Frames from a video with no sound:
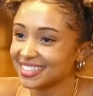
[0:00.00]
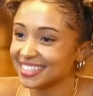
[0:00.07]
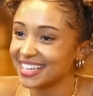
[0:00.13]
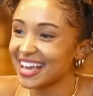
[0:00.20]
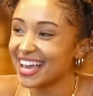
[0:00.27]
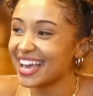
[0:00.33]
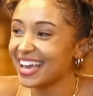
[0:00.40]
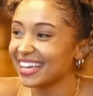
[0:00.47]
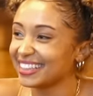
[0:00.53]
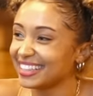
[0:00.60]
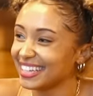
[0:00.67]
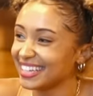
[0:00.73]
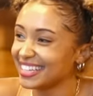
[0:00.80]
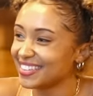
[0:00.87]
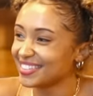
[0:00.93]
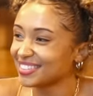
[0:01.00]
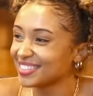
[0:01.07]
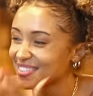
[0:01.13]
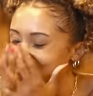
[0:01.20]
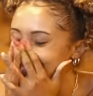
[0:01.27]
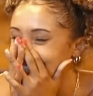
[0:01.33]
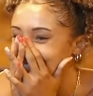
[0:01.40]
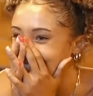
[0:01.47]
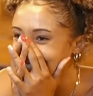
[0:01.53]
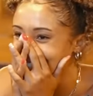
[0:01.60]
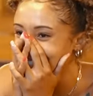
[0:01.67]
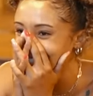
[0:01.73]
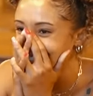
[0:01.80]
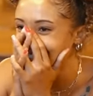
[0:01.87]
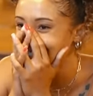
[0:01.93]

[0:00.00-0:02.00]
Yay, thank you so much.